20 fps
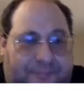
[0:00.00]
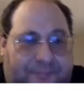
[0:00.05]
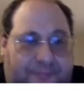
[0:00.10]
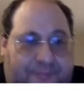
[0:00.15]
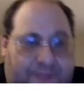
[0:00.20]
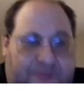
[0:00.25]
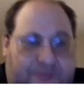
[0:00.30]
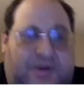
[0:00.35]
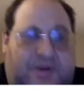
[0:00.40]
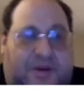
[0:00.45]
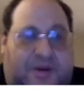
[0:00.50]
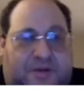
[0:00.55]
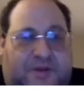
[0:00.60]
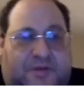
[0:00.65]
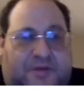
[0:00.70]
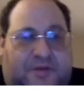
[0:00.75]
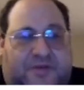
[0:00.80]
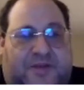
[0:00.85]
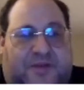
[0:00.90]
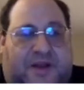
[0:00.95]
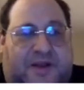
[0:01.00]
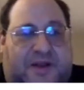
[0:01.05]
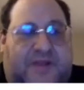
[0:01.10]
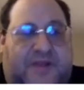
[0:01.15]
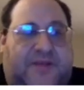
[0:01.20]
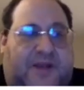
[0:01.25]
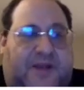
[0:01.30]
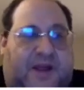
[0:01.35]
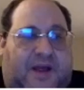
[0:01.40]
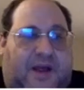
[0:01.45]
So now that we've done
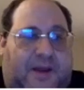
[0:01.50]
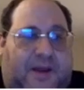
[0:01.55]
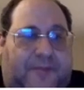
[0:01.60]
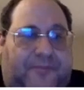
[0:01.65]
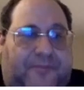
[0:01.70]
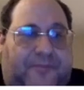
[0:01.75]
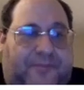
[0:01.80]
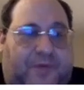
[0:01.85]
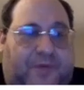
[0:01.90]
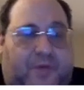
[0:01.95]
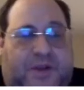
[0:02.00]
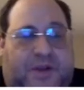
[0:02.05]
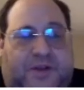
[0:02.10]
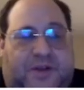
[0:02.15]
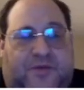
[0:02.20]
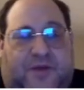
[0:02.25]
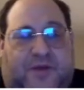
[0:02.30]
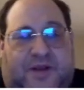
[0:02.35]
it, we need to